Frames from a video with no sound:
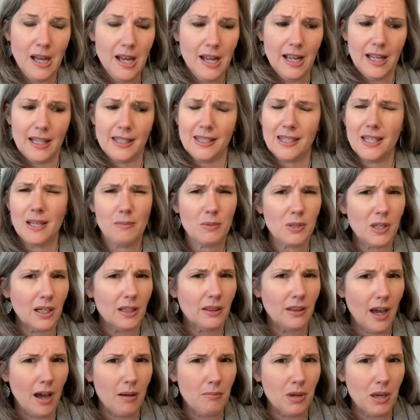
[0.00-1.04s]
It seems like
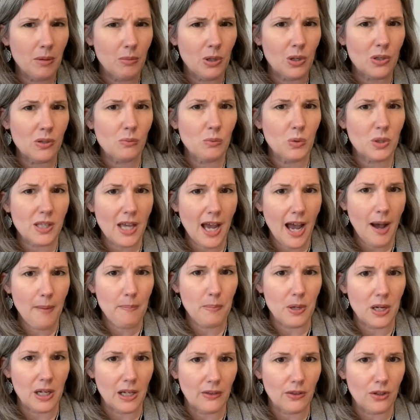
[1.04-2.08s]
that maybe was
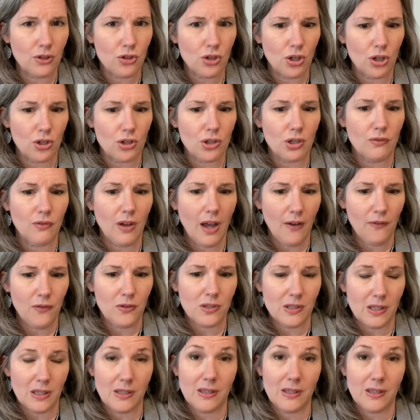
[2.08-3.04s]
happening in the church of Ephesus.